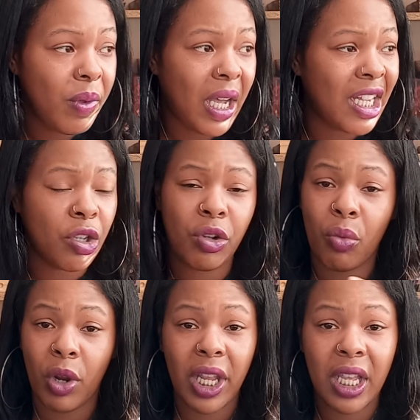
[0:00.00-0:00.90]
I don't know
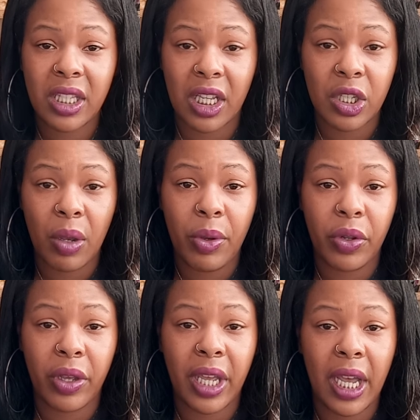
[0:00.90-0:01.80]
what it is that's going
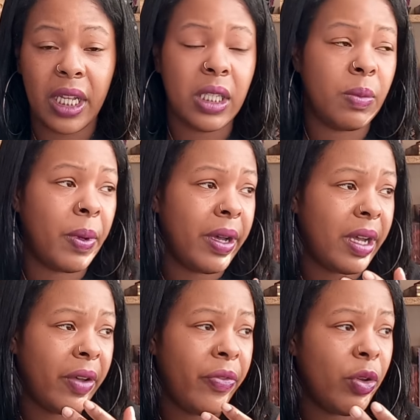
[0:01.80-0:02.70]
on, guys, but
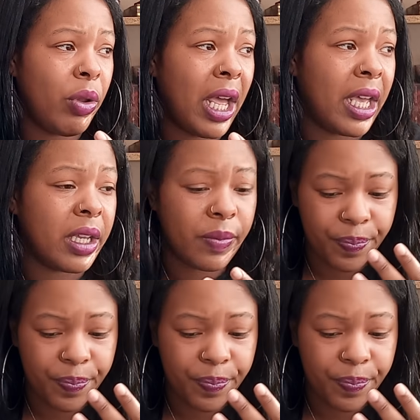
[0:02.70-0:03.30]
I feel like